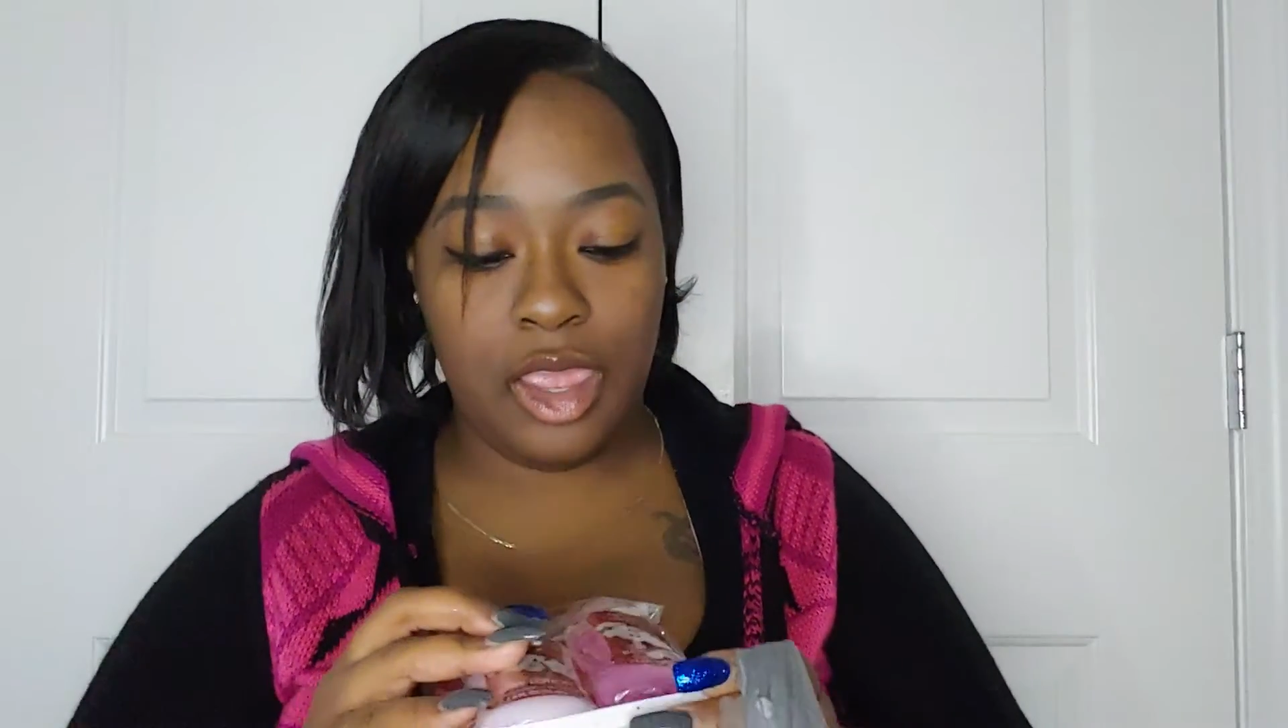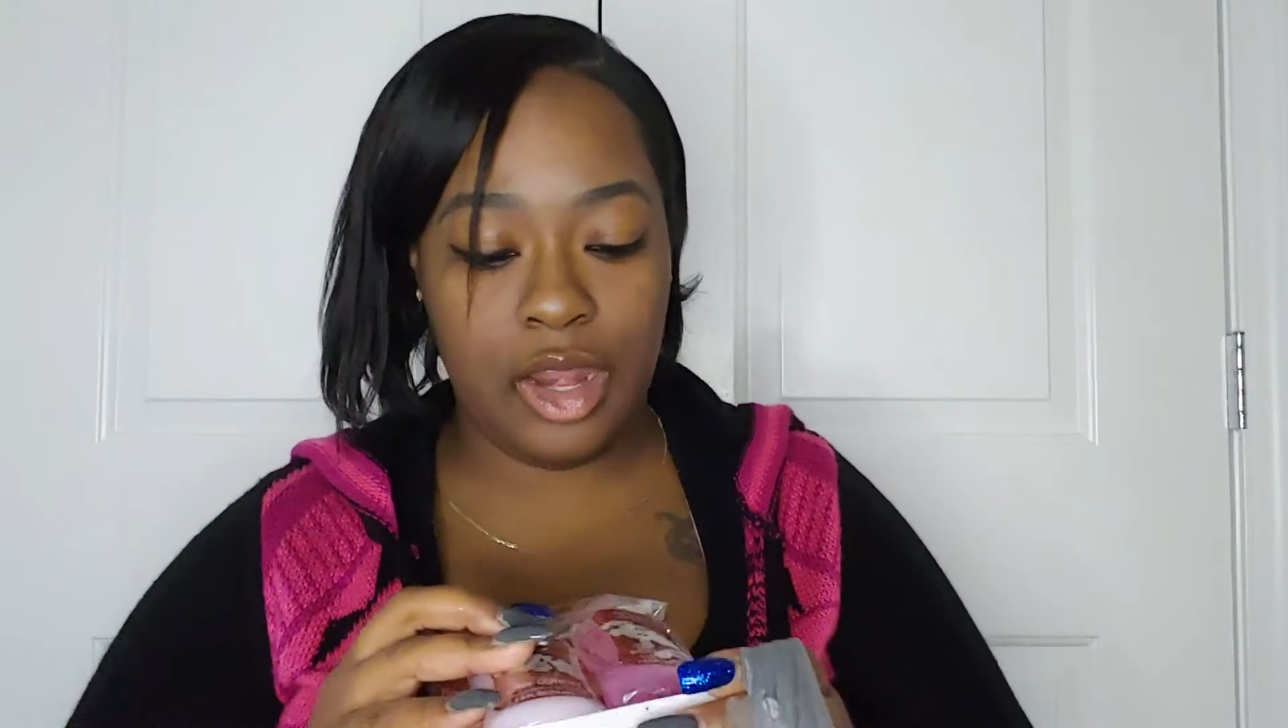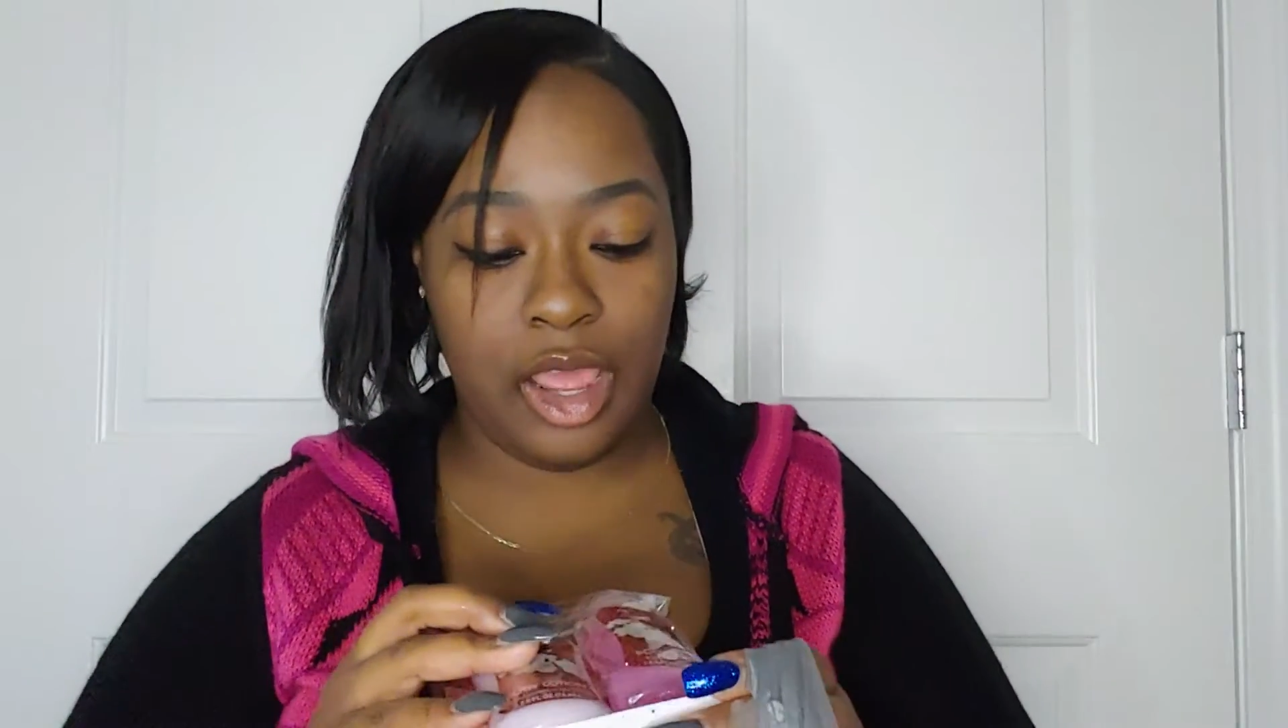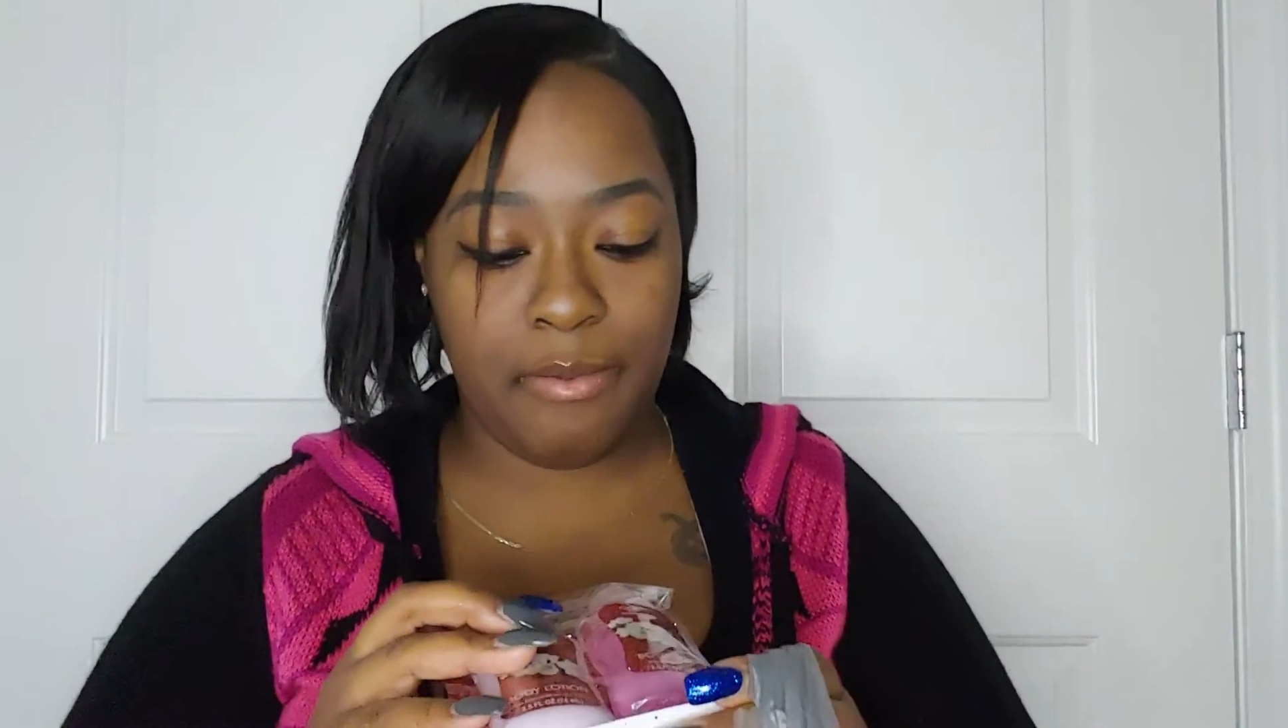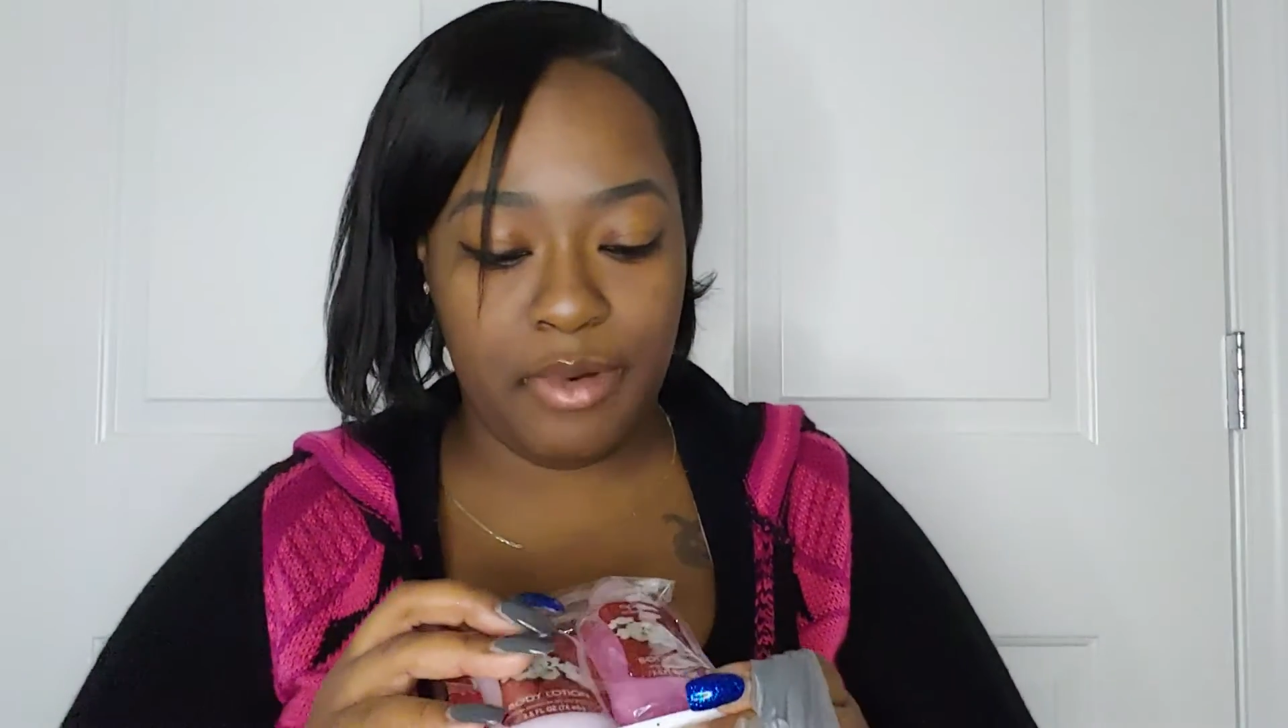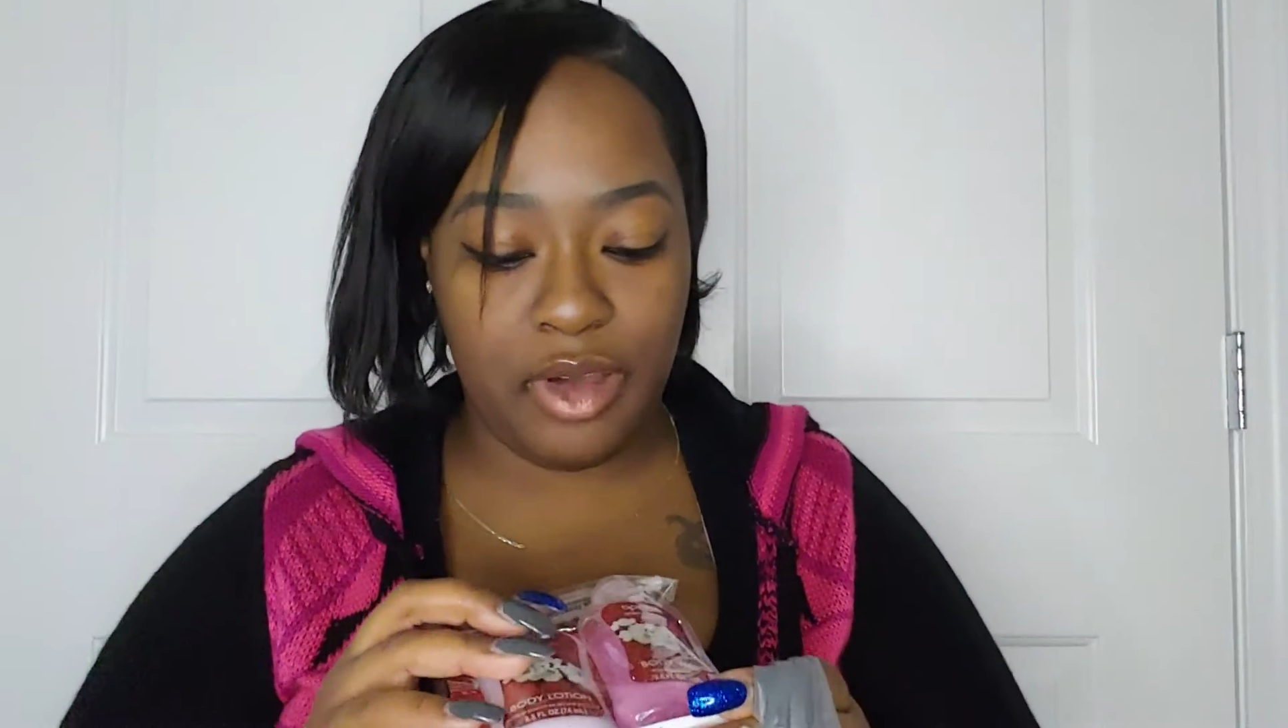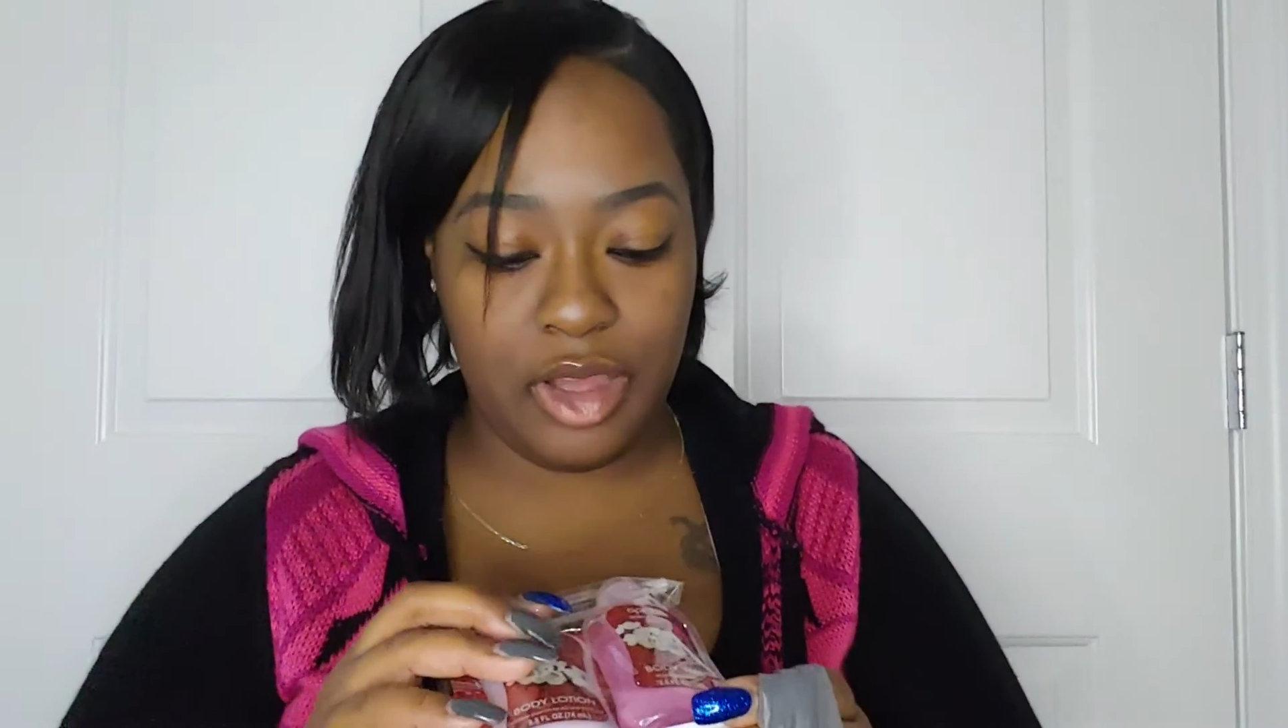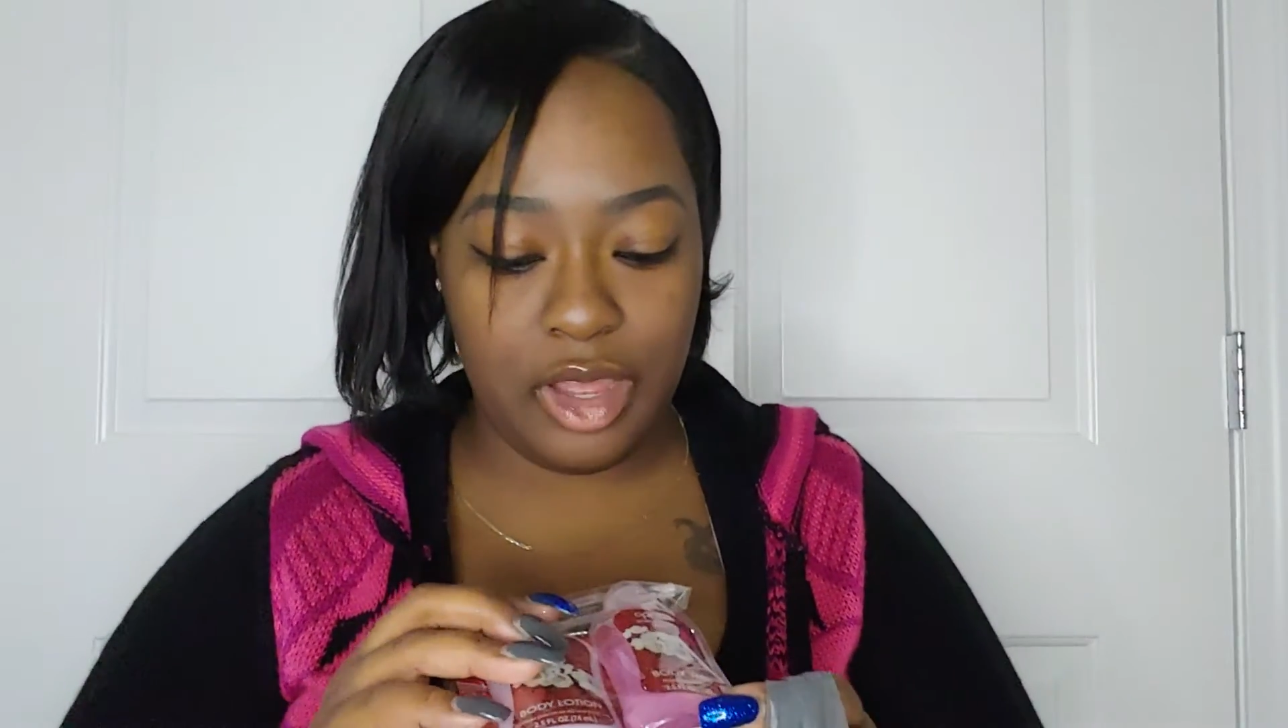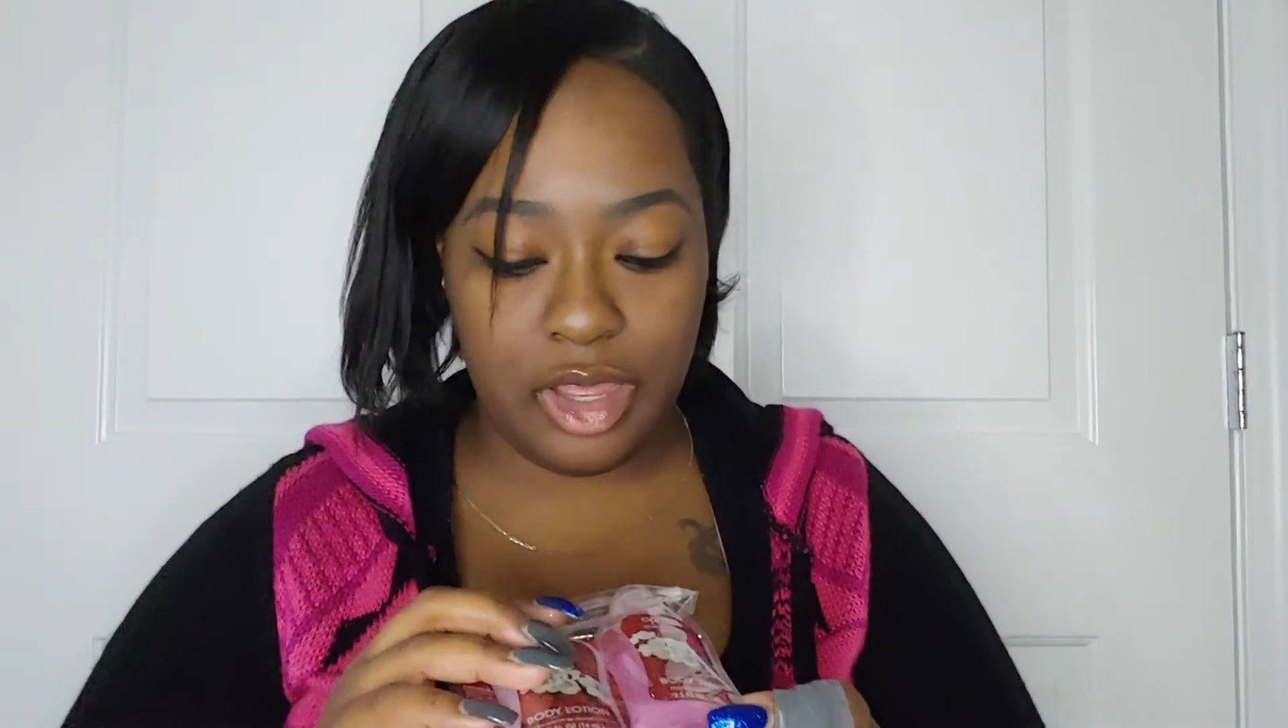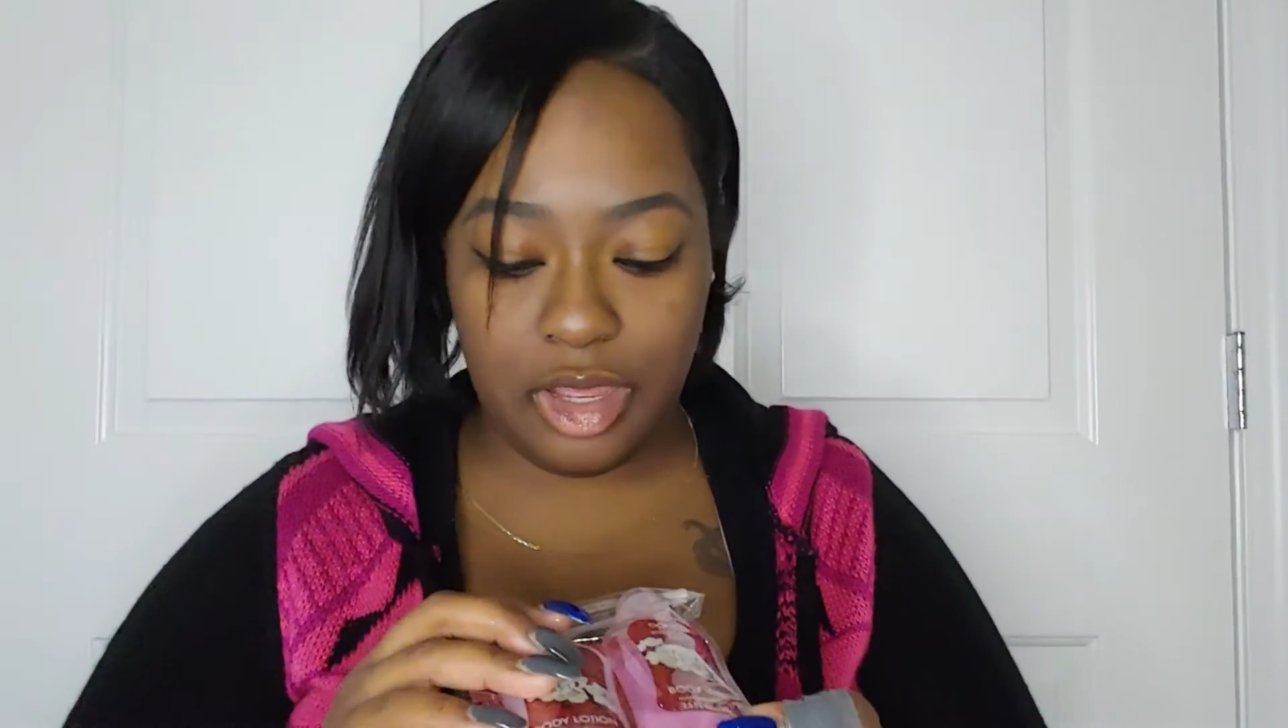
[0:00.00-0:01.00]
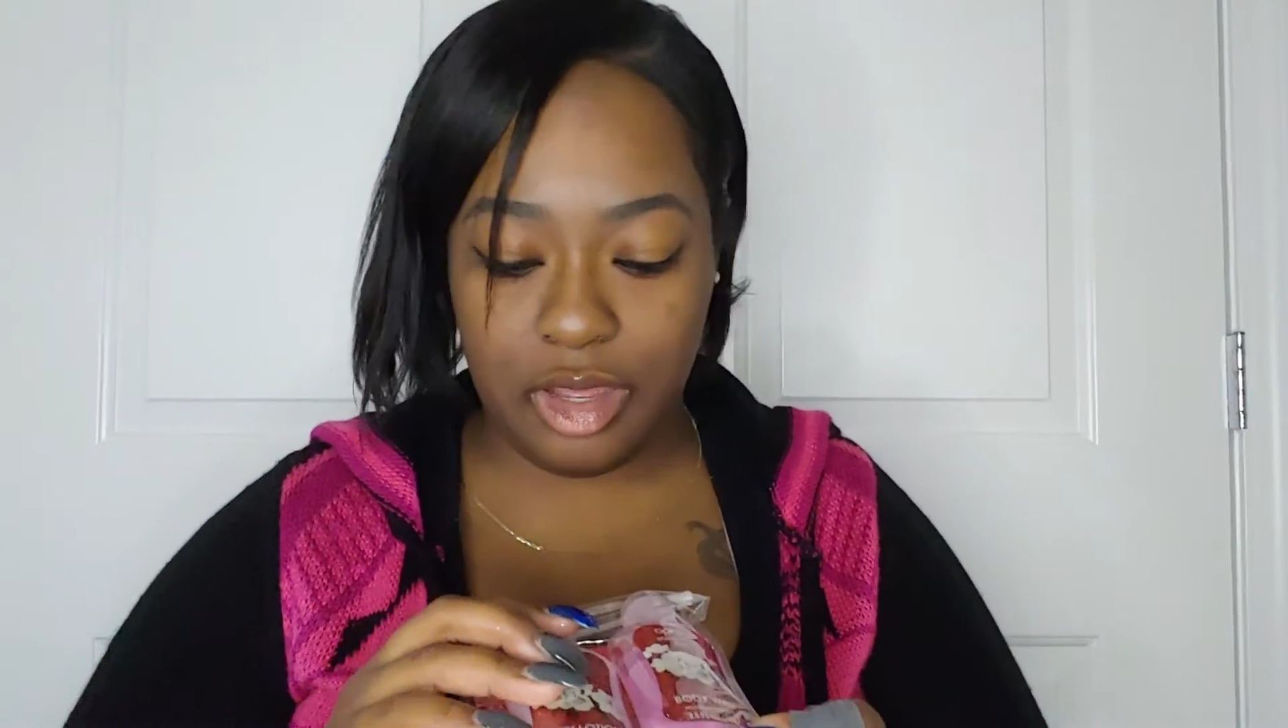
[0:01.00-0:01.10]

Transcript: And I bought,